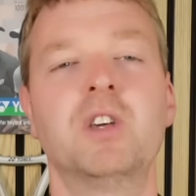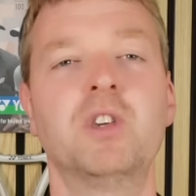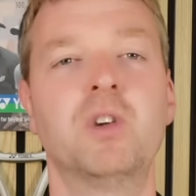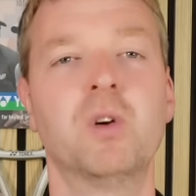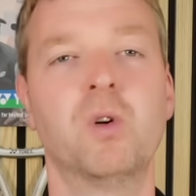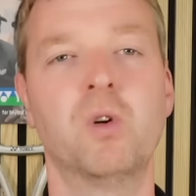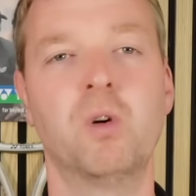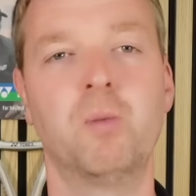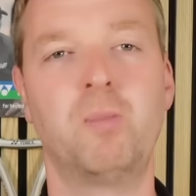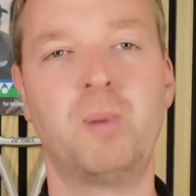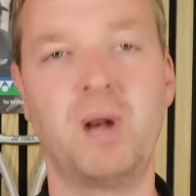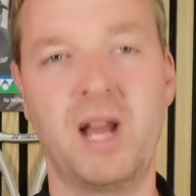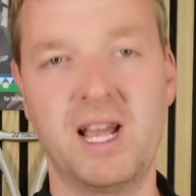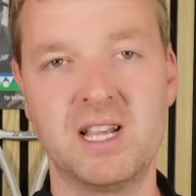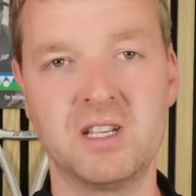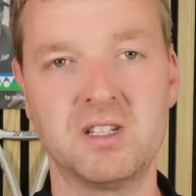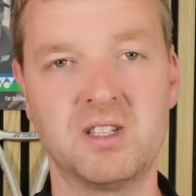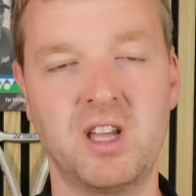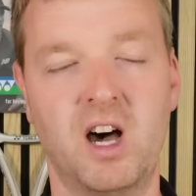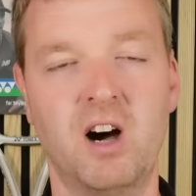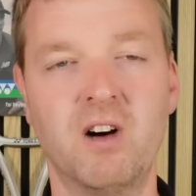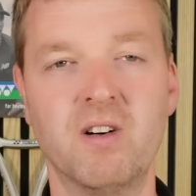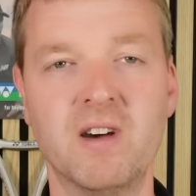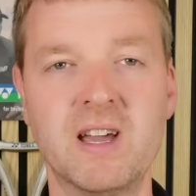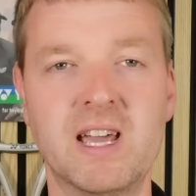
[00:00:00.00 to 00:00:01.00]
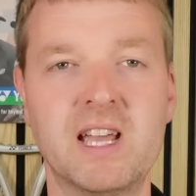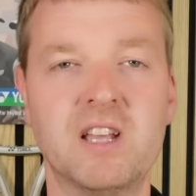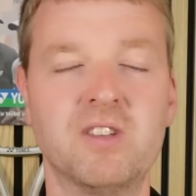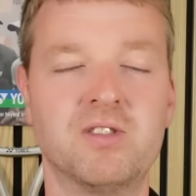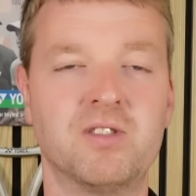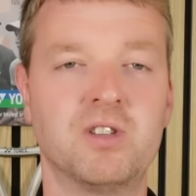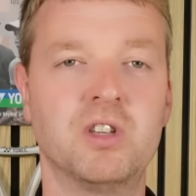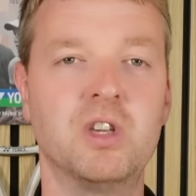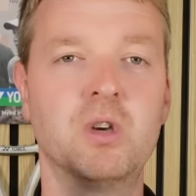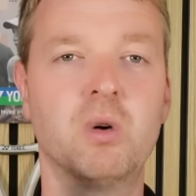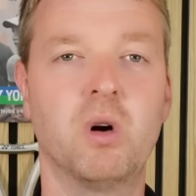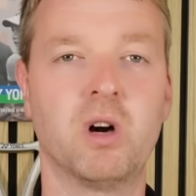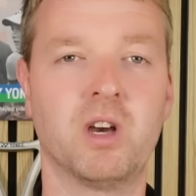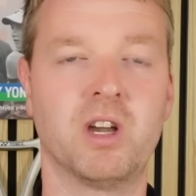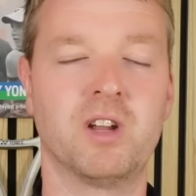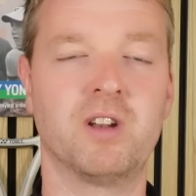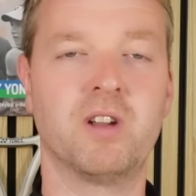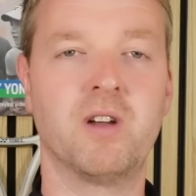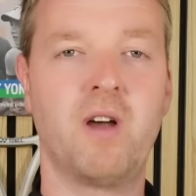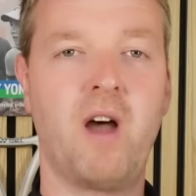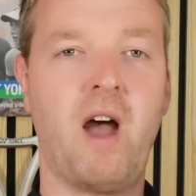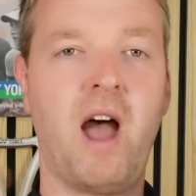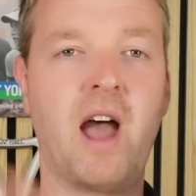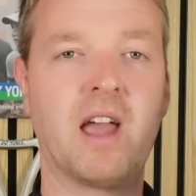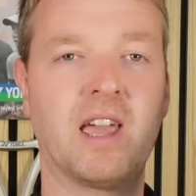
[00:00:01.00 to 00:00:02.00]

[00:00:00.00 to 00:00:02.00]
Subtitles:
your play style is, you are going to